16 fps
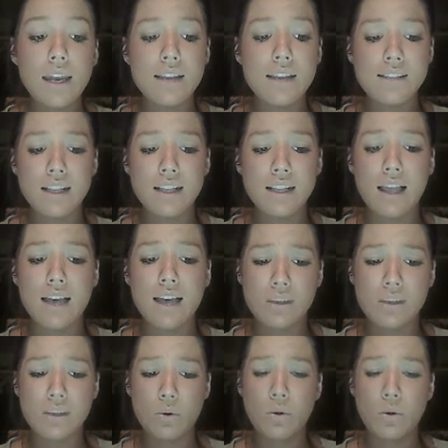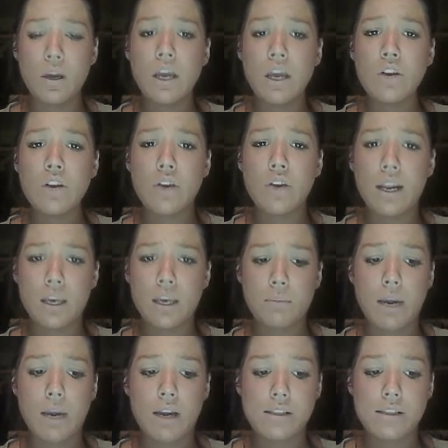And as a class, they will create a
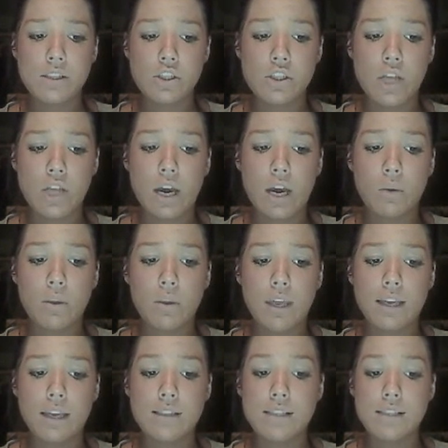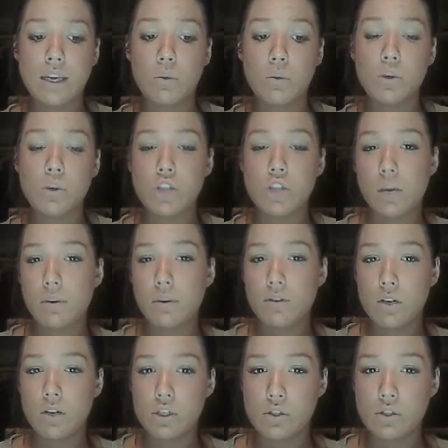comparison chart where they can see what type of
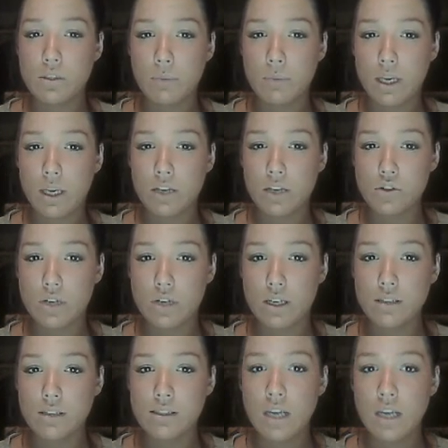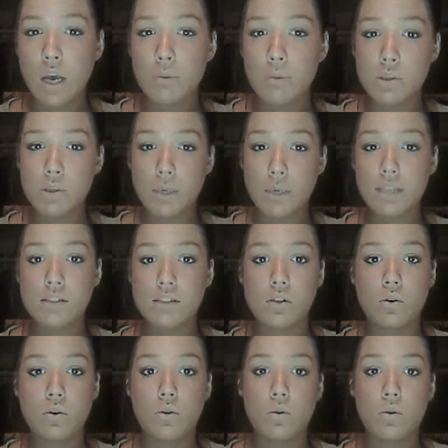issues are being addressed between the
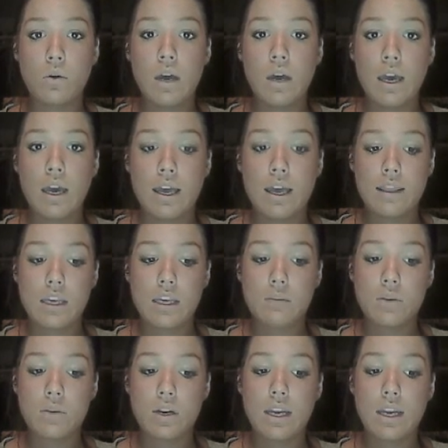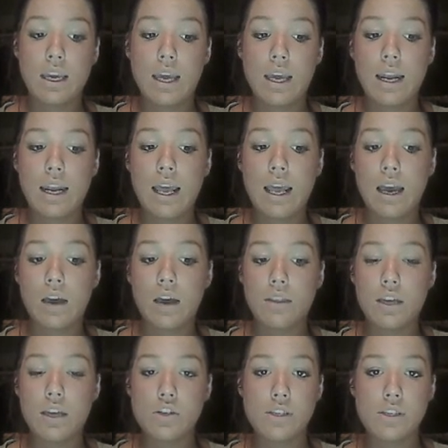school and the community and how
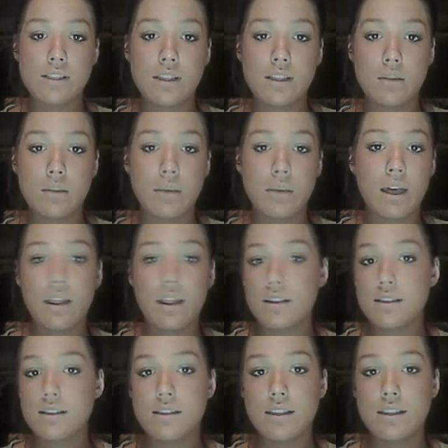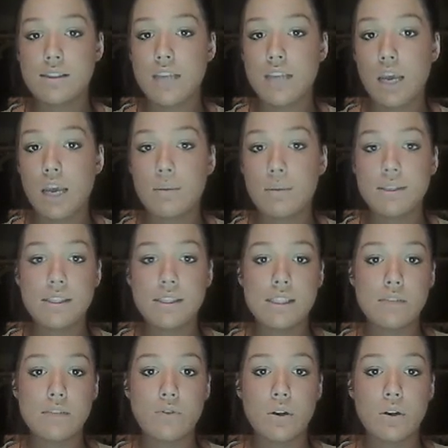they're addressing them. Is it the same? Is it
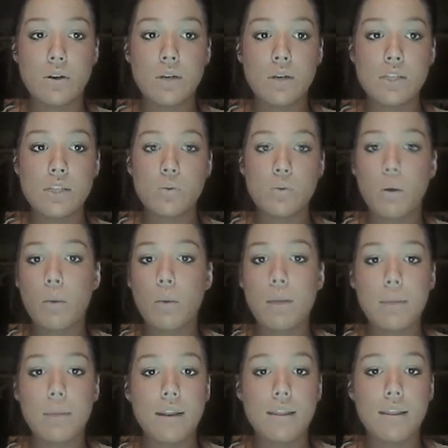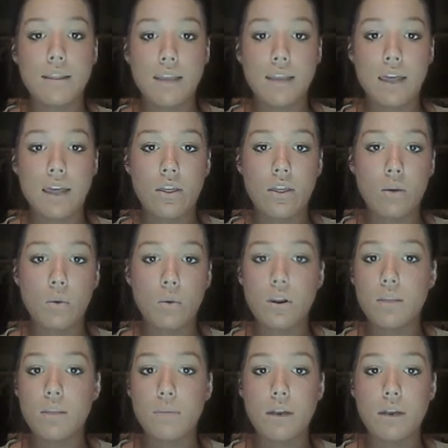different? Is one way better than the other? What
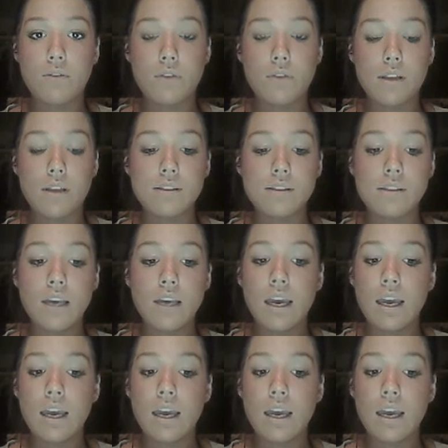are the benefits?